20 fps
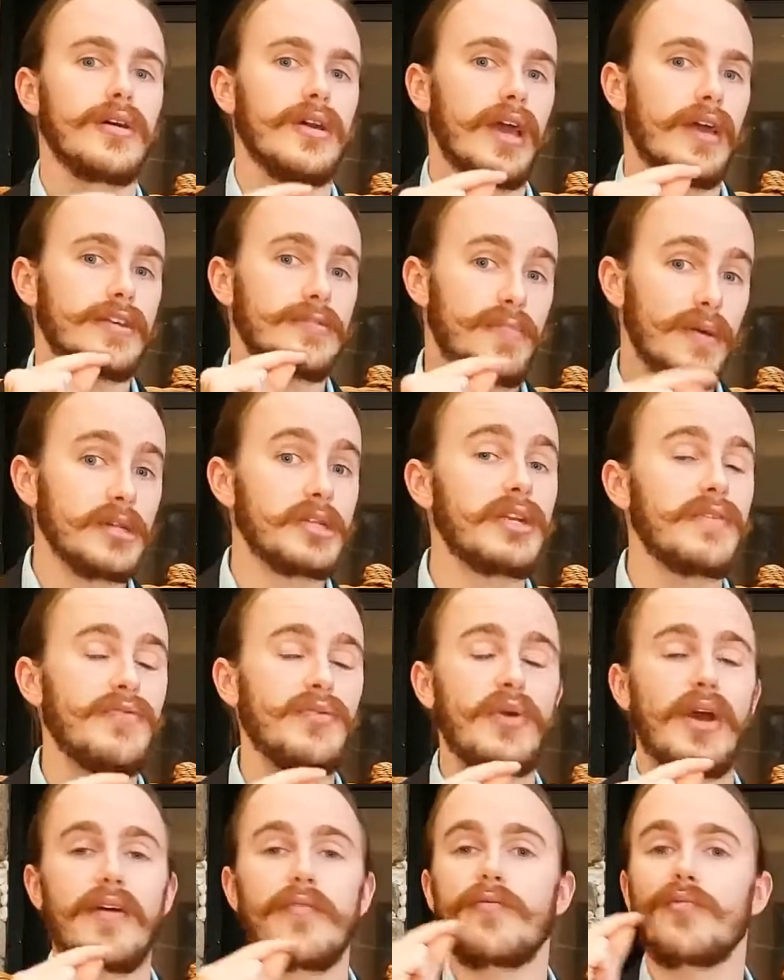Especially if
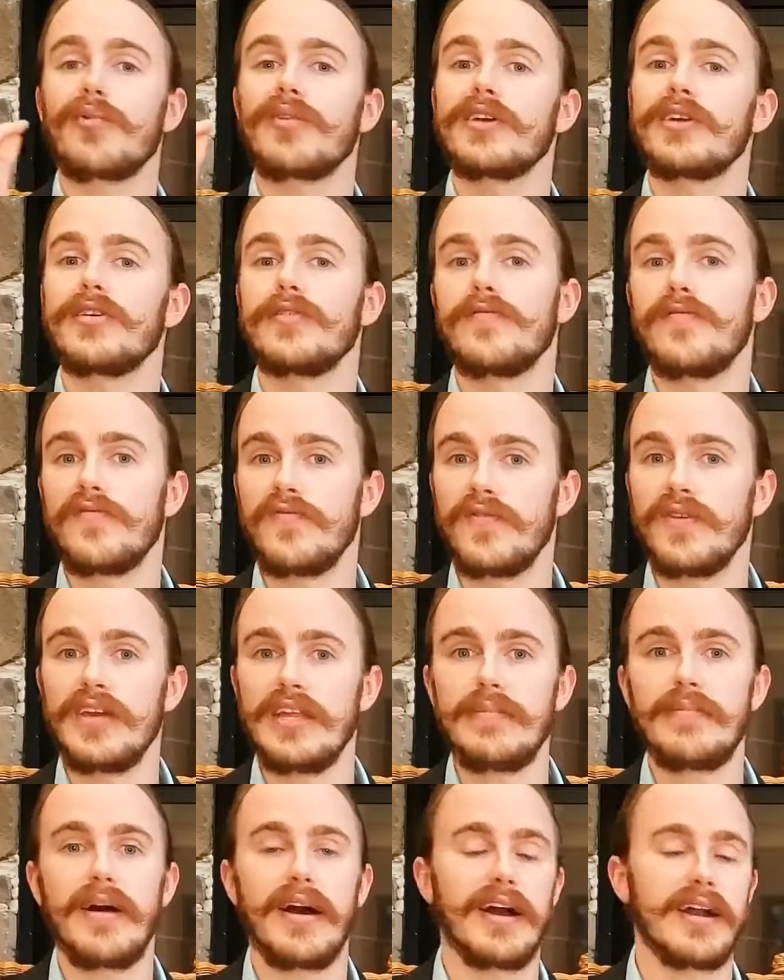you have really good
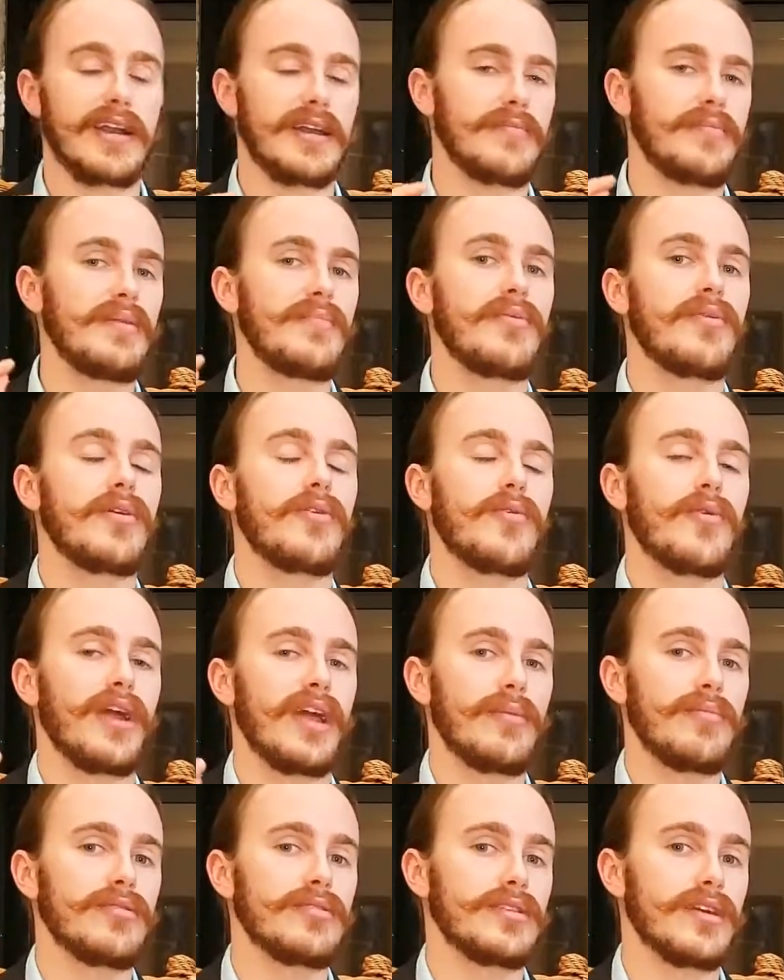feedback and people who are
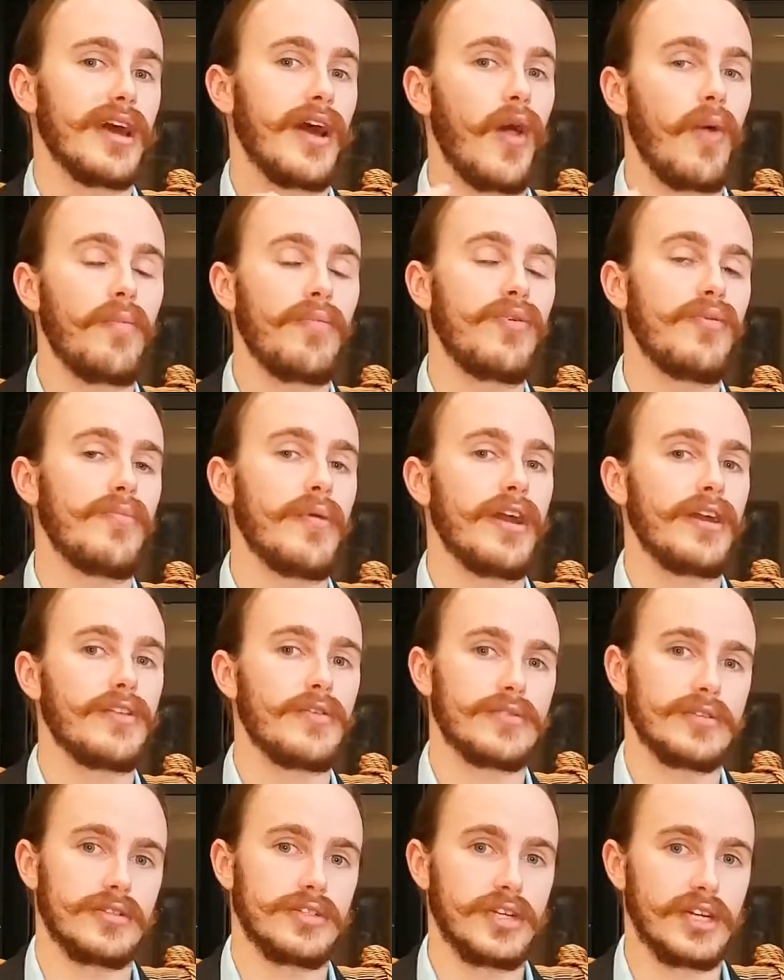able to help you make
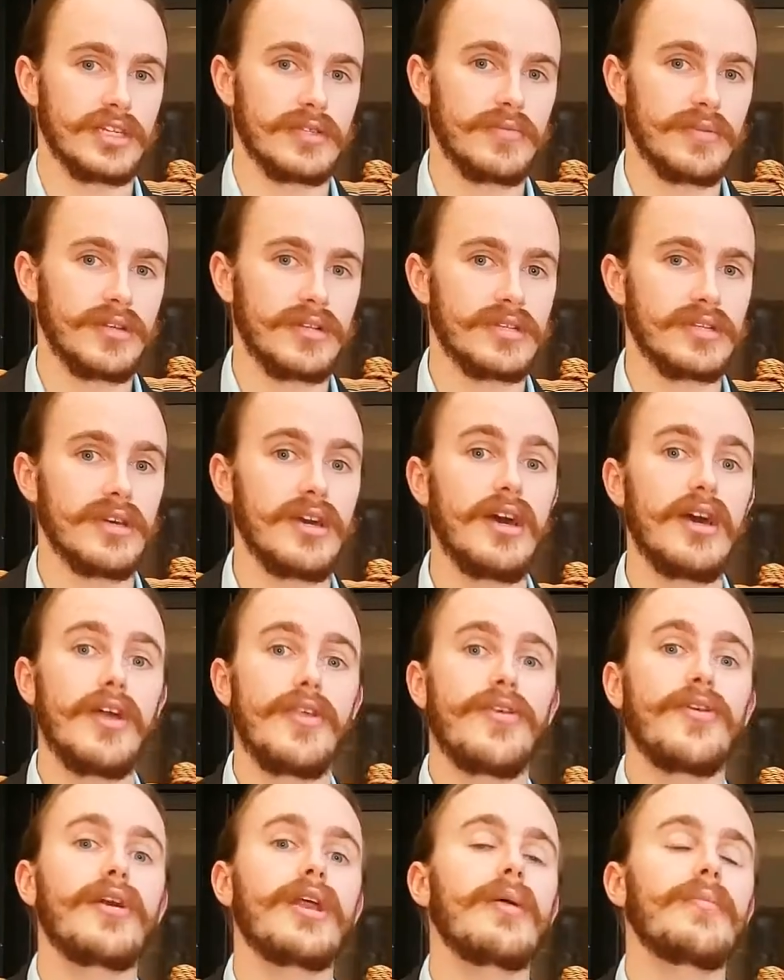those adjustments,
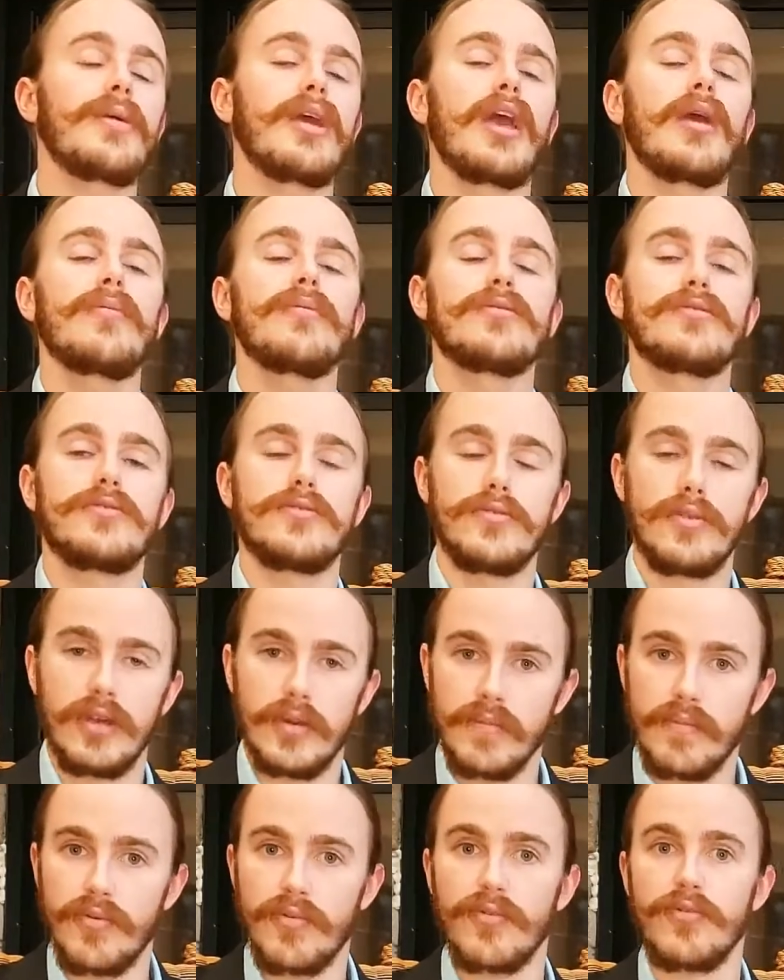you're going to be able to
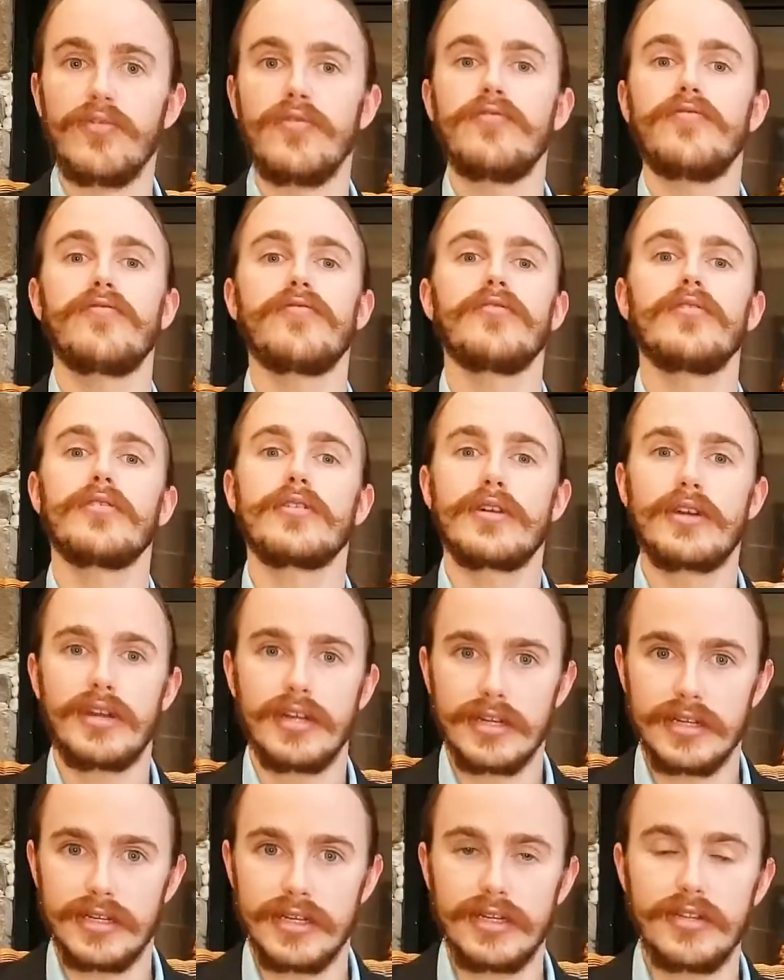improve
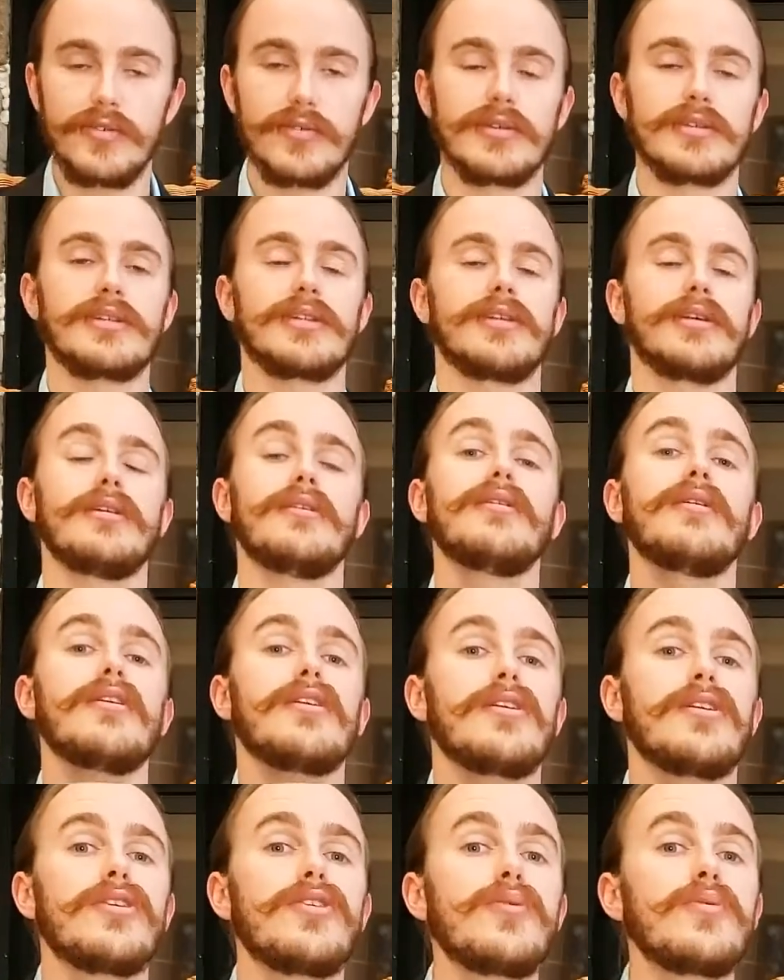continuously
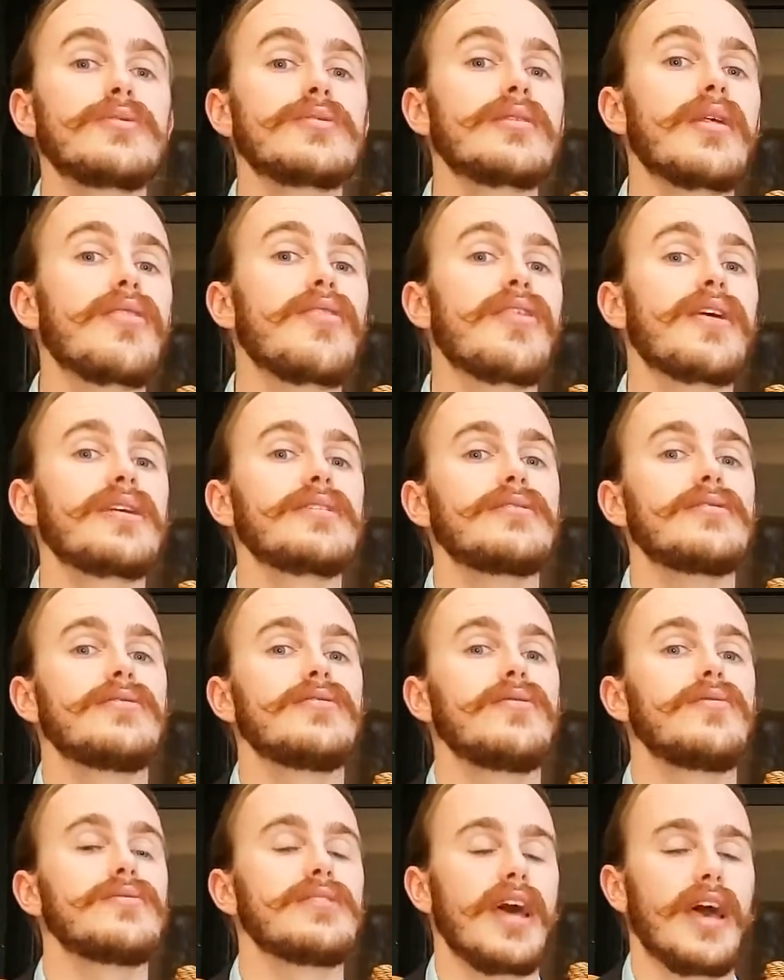using the things you
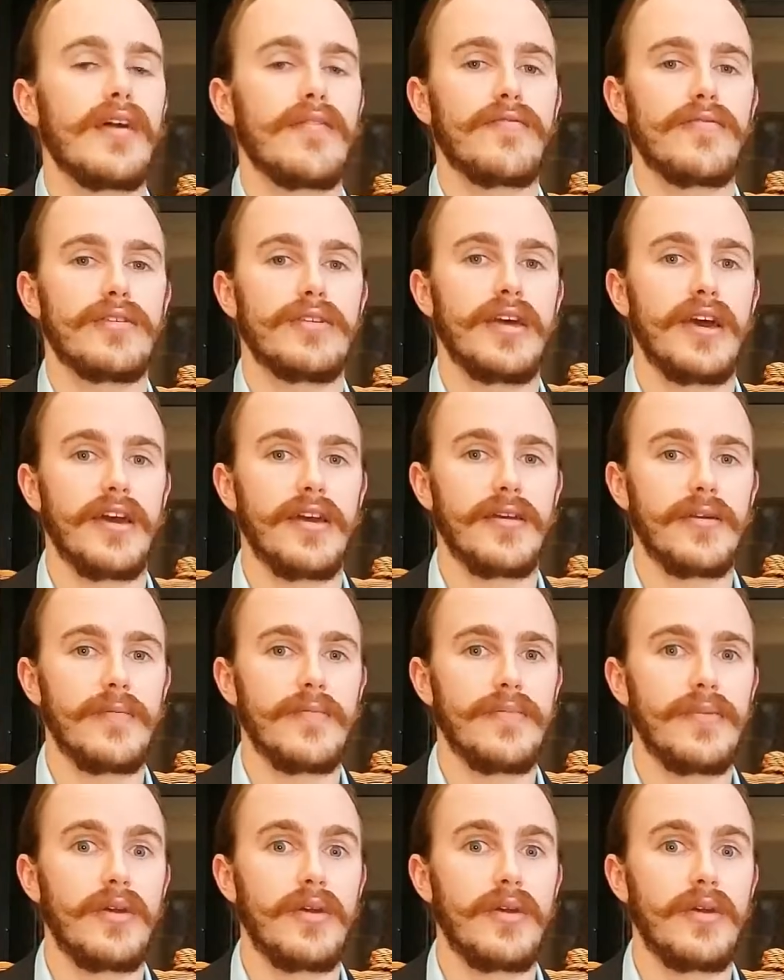use every day,